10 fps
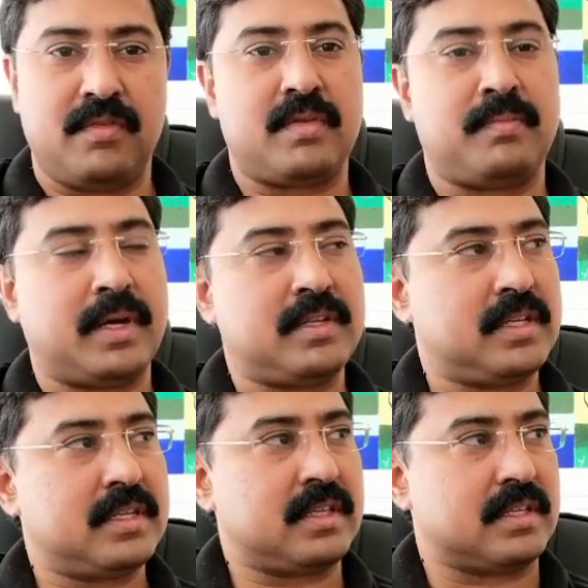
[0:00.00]
For
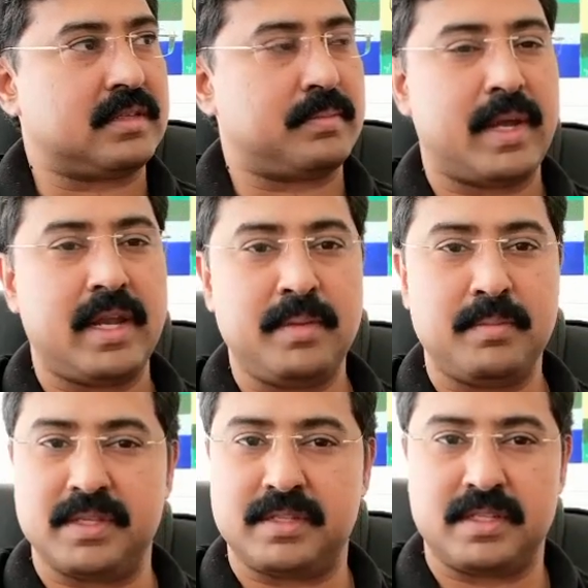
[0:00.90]
purchases, many
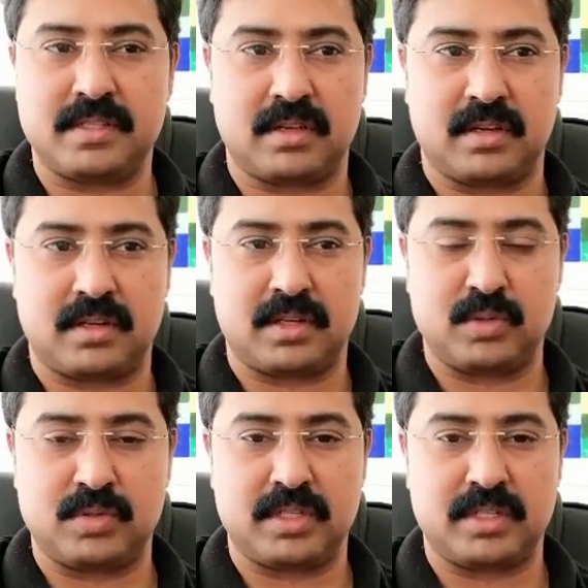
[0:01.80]
businesses are
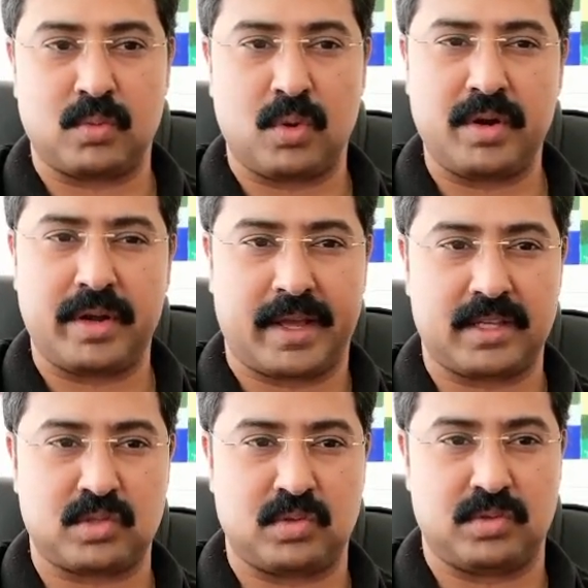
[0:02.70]
using one
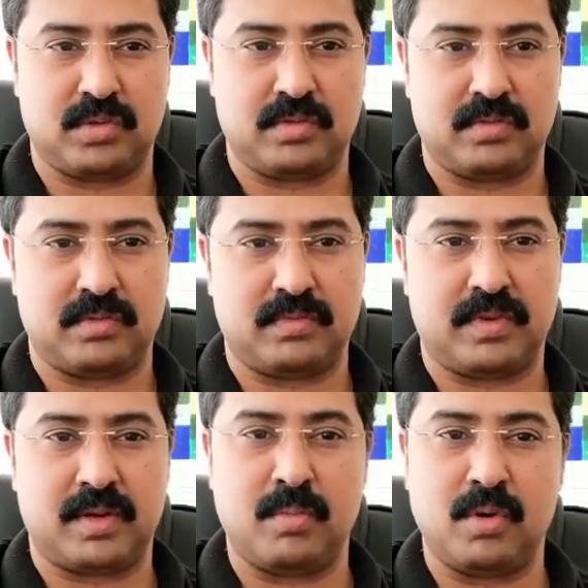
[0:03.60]
tax code
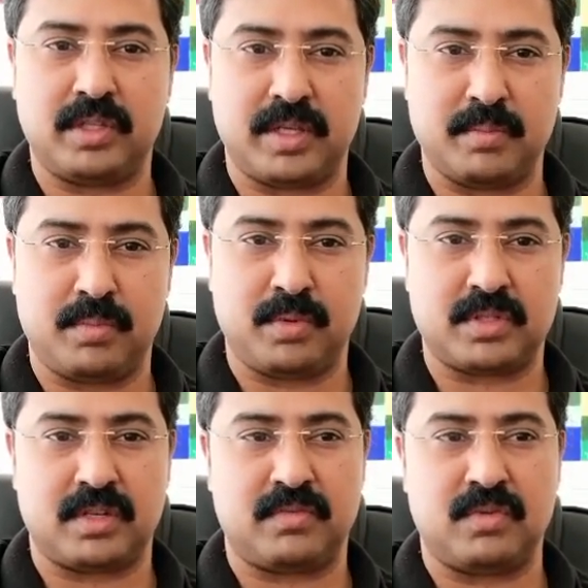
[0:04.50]
for both
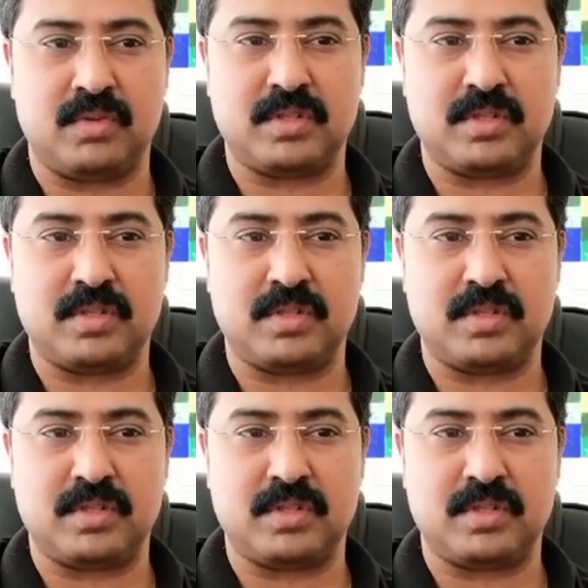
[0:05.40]
imports of